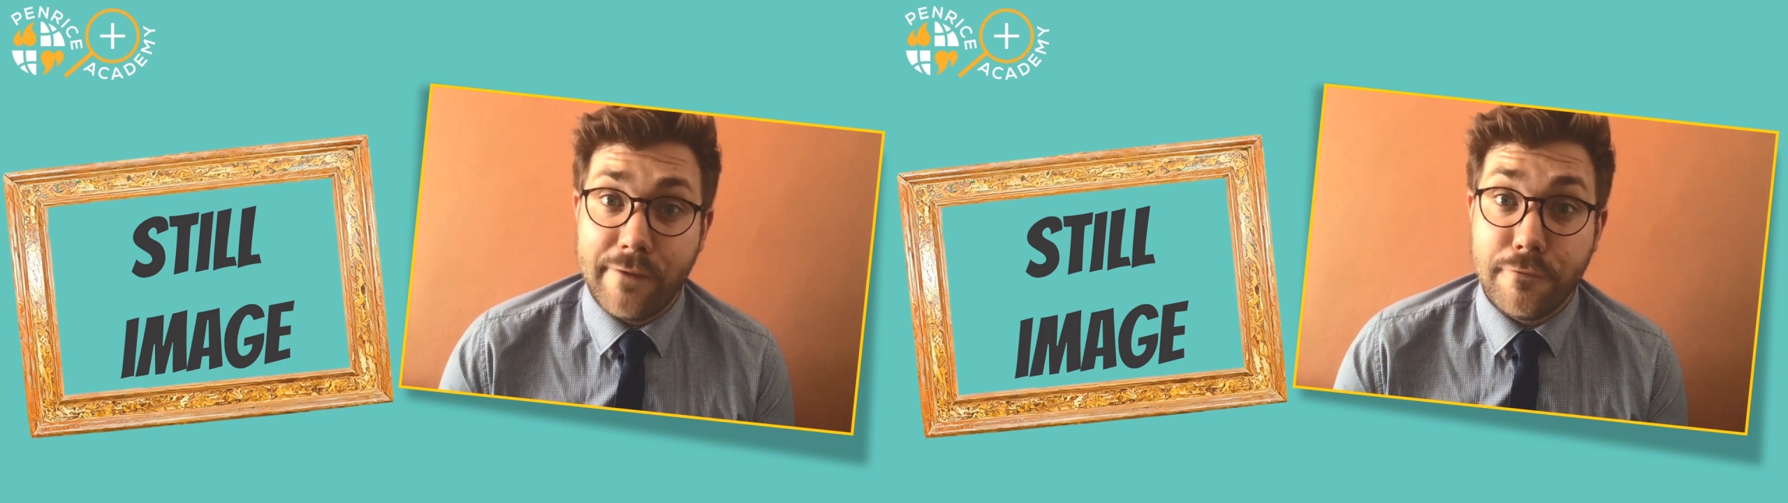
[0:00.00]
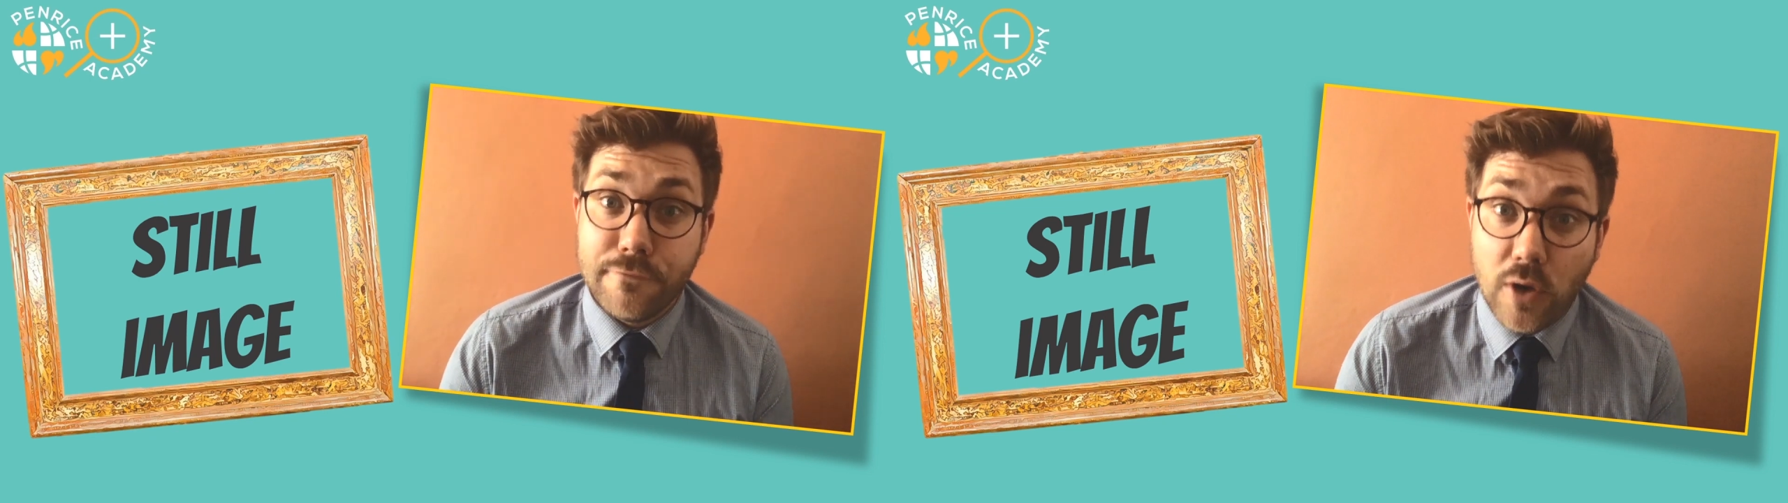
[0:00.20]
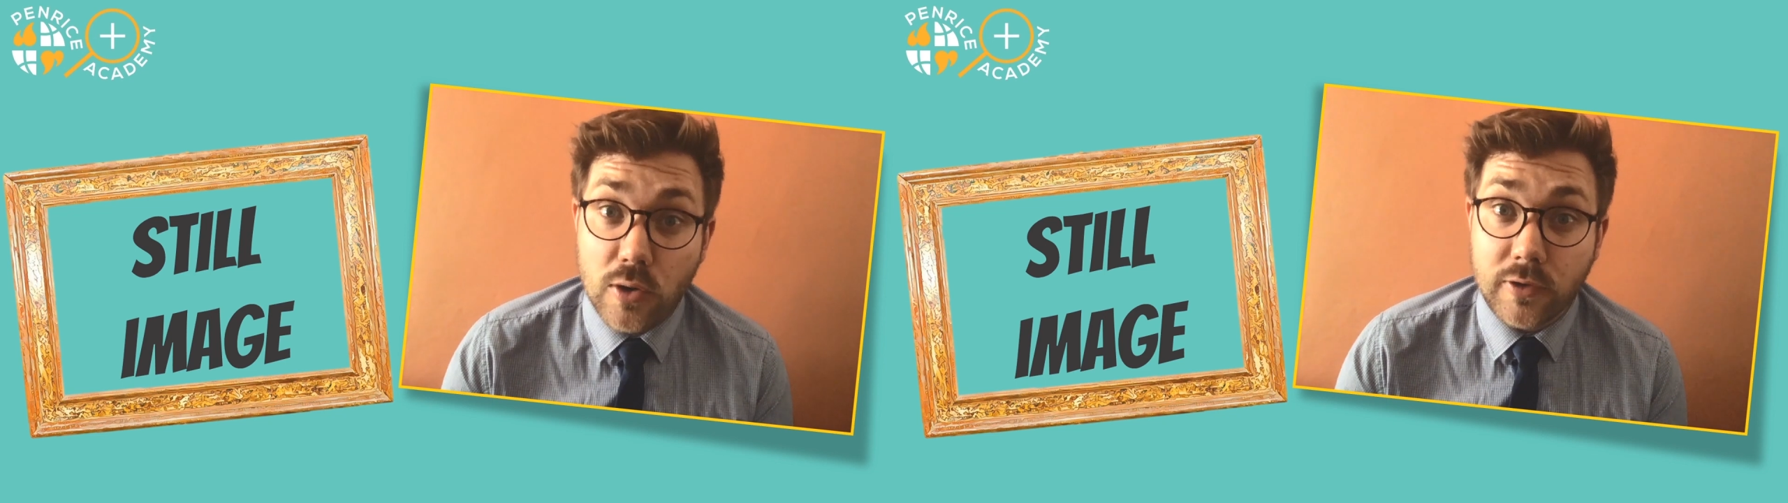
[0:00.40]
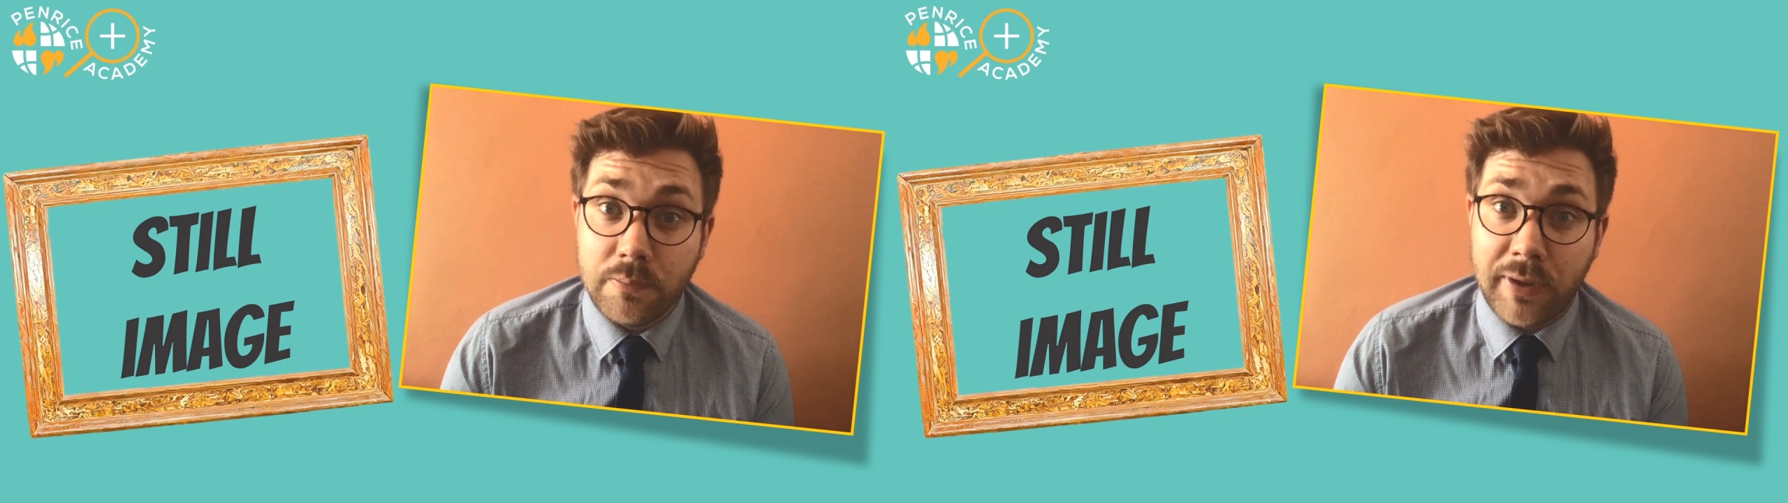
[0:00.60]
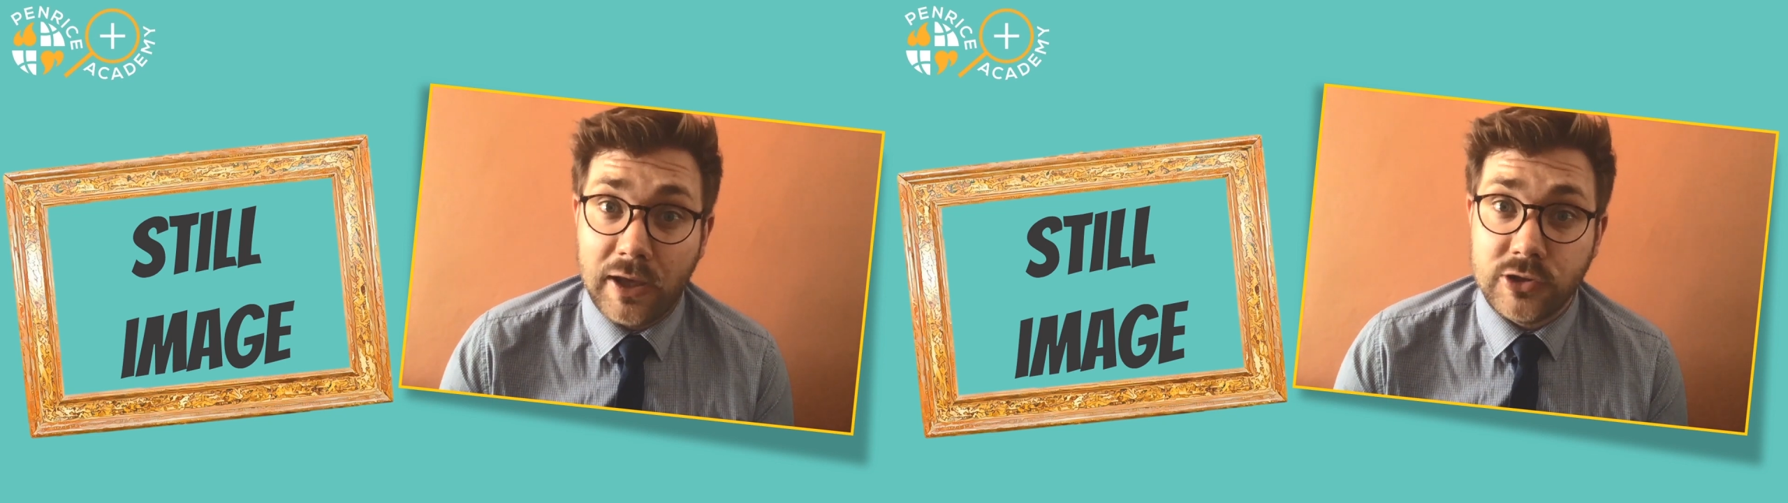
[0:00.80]
frozen
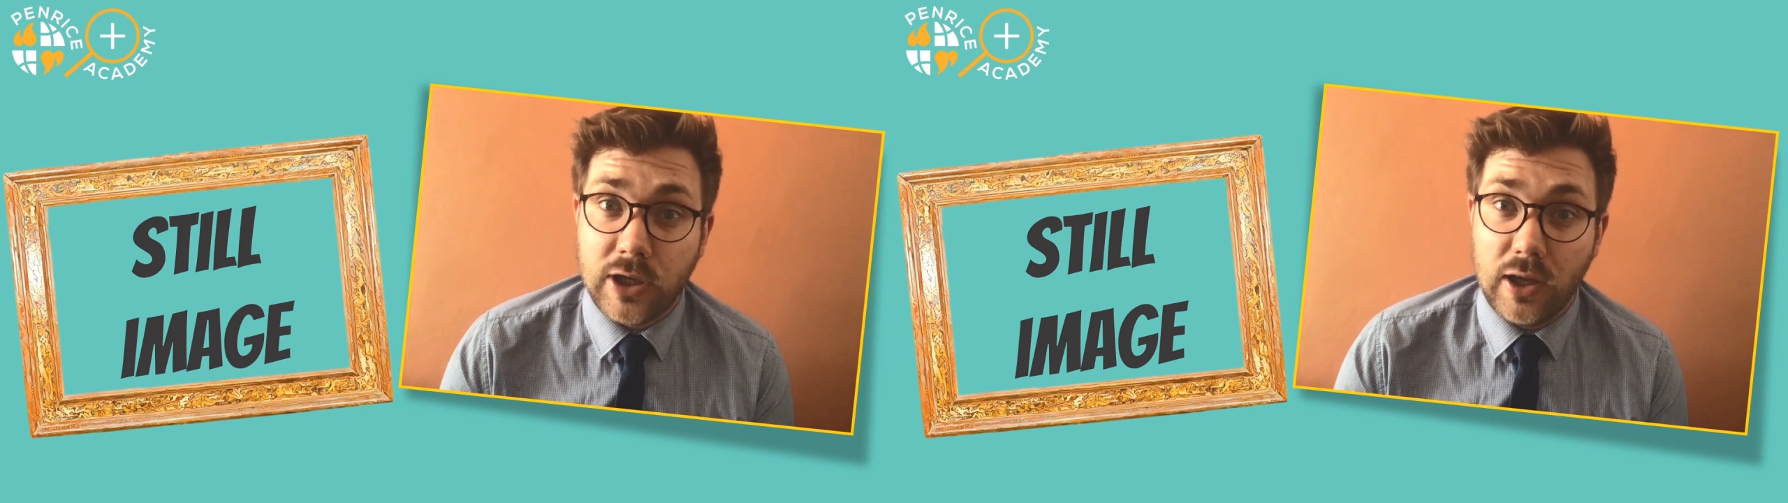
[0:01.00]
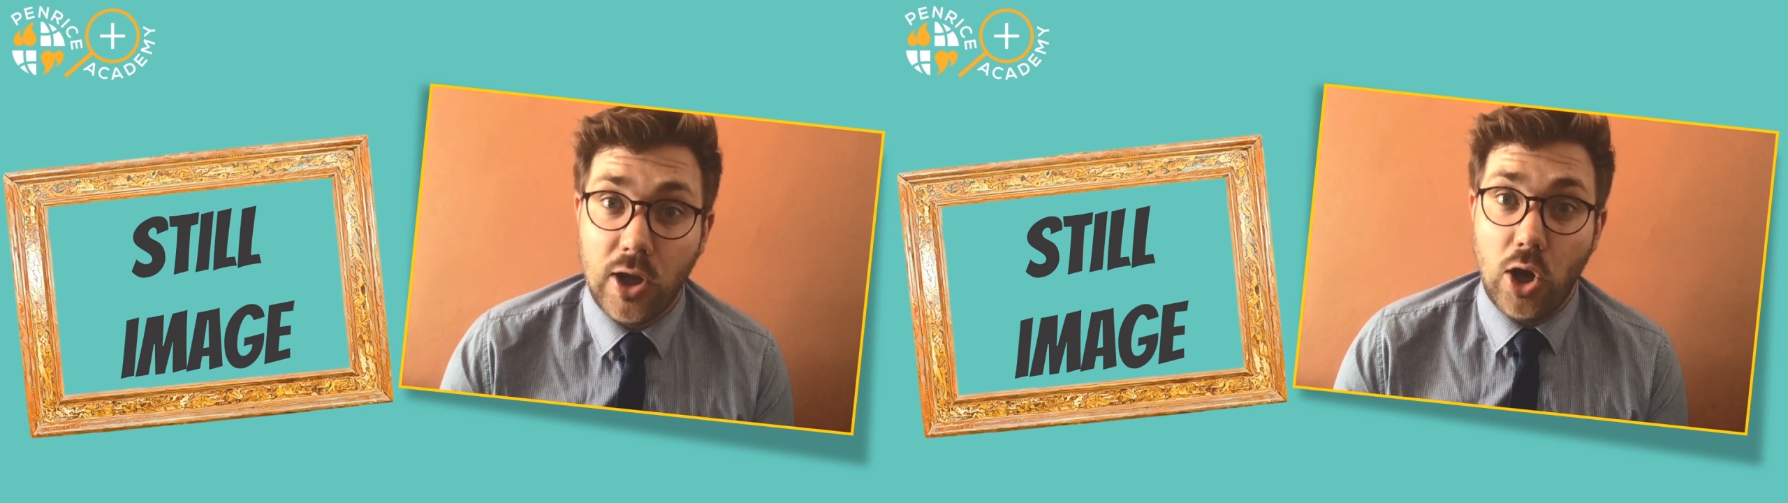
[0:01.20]
picture